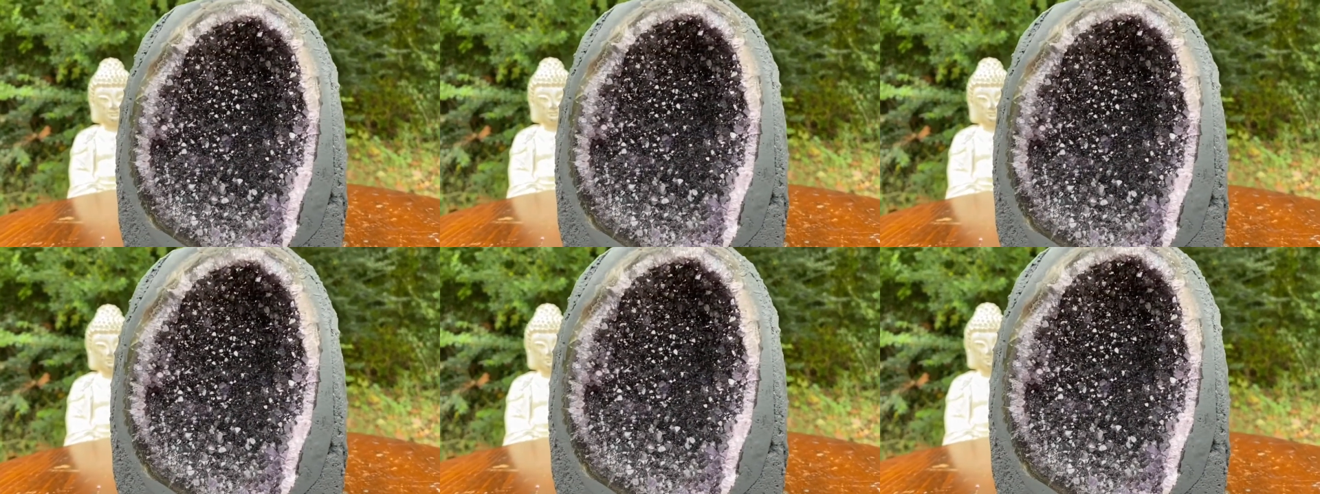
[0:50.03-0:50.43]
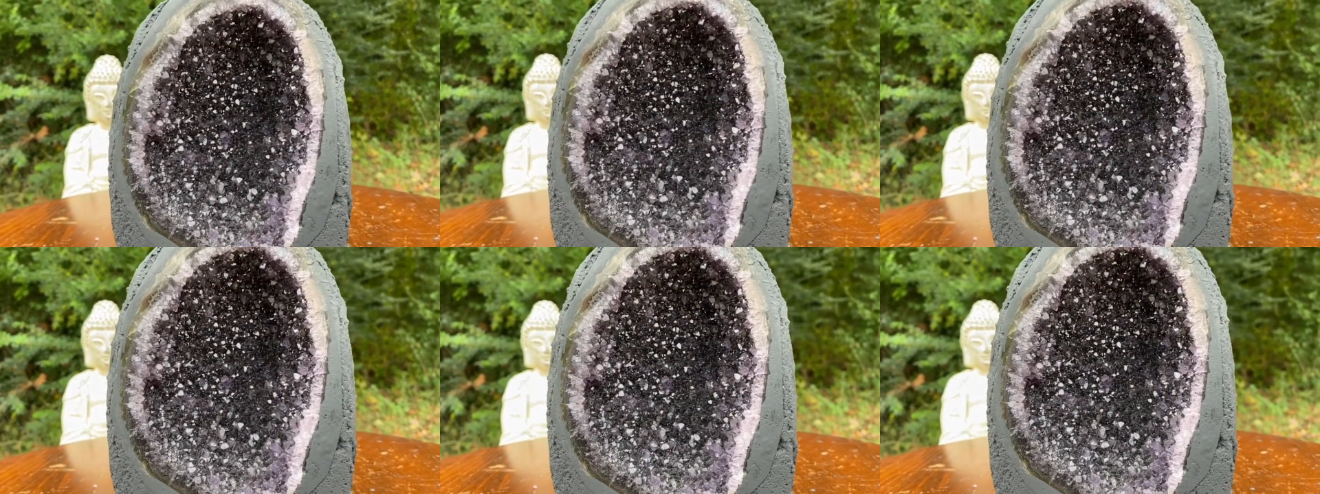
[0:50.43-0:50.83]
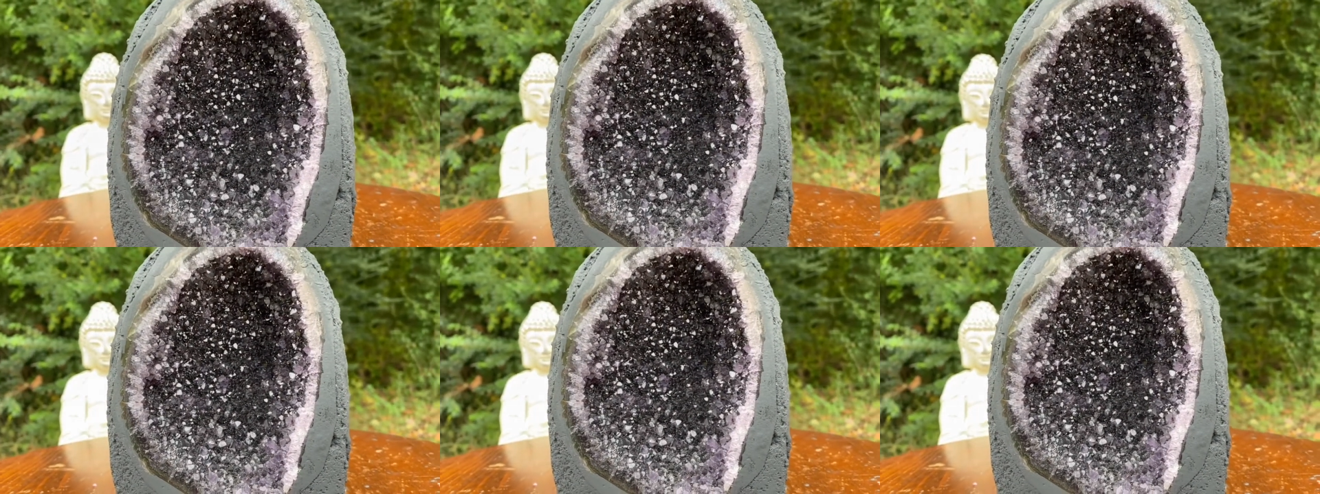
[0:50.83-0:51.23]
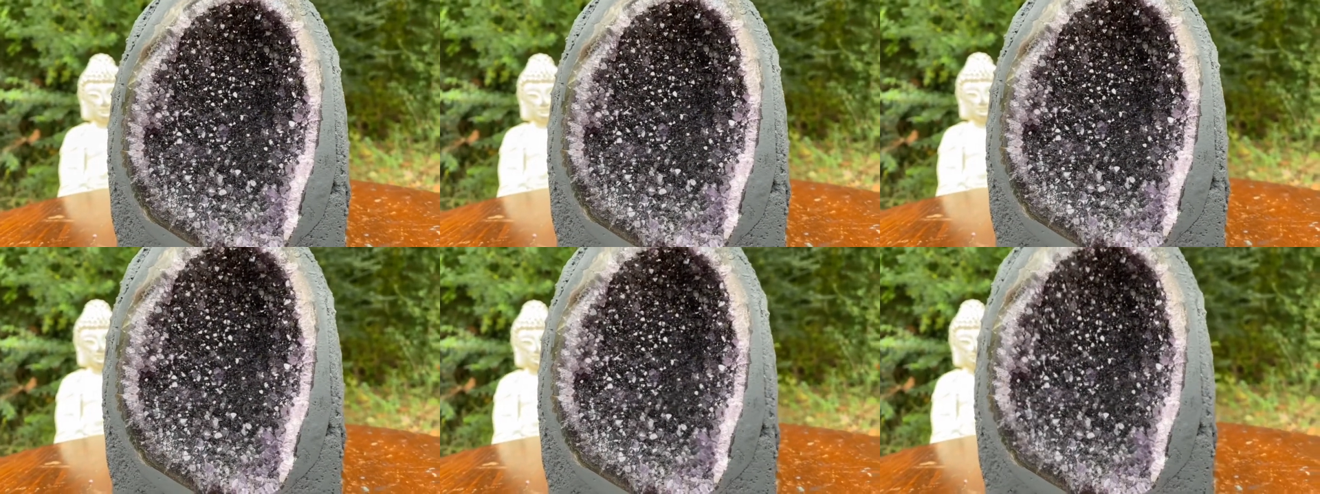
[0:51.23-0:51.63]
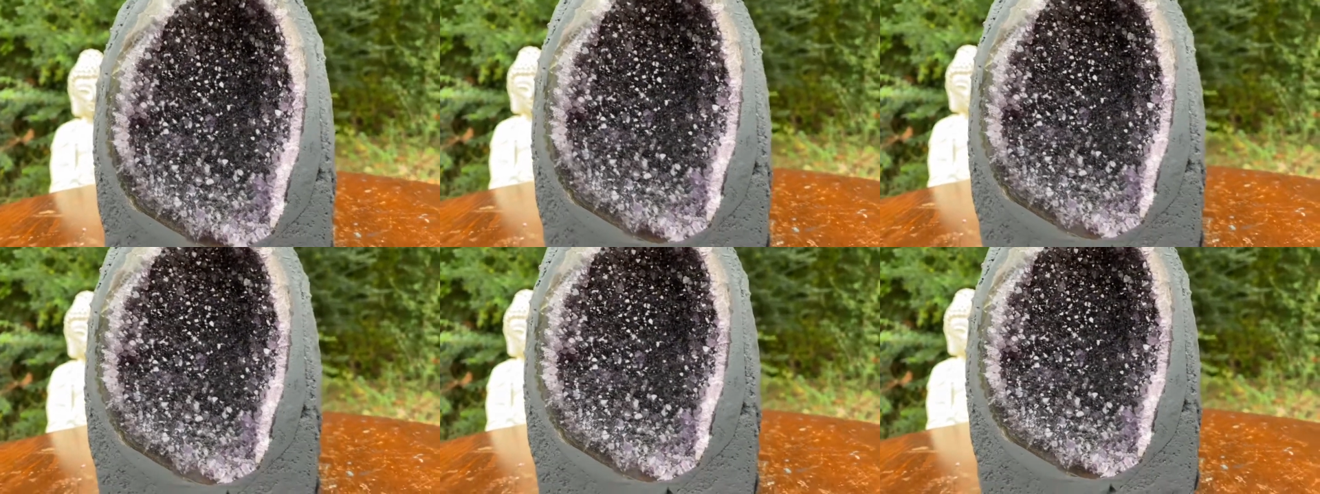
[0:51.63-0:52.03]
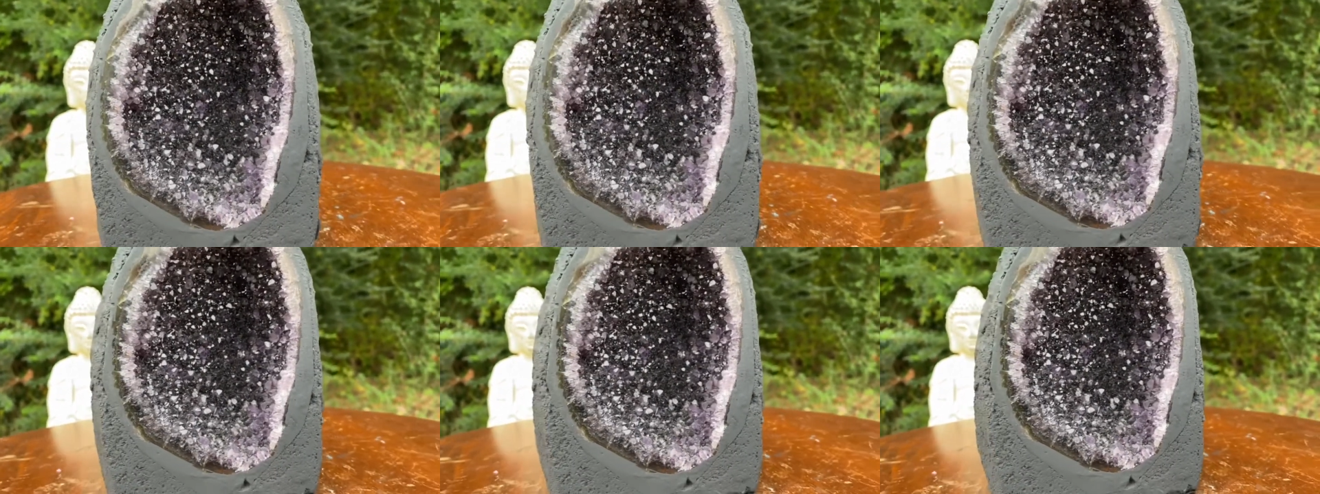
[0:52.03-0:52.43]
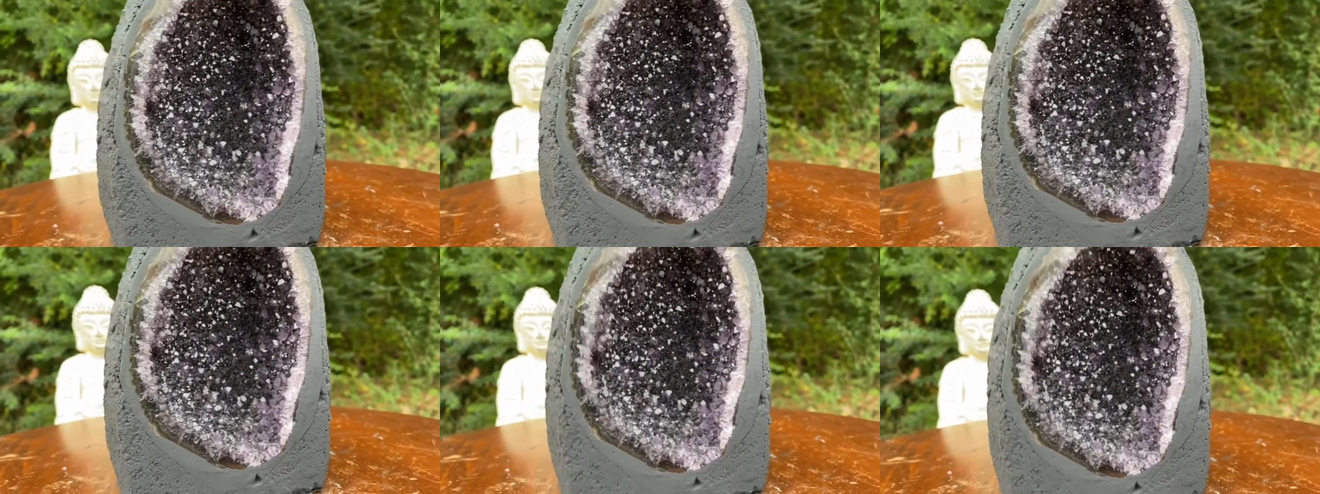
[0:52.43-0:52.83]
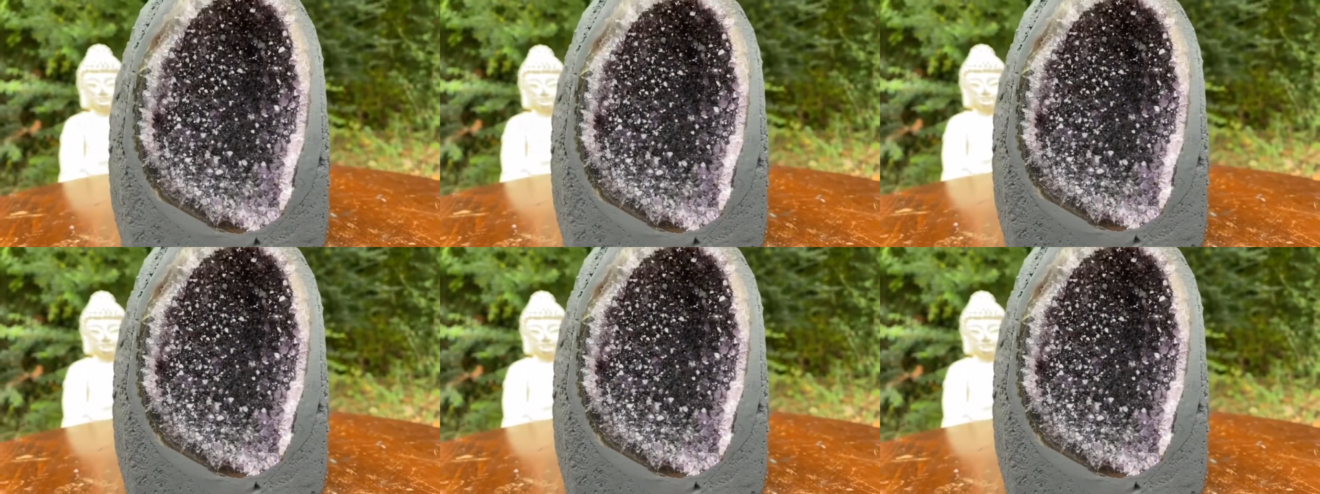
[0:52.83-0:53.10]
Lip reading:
No face is visible, so there are no lips to read.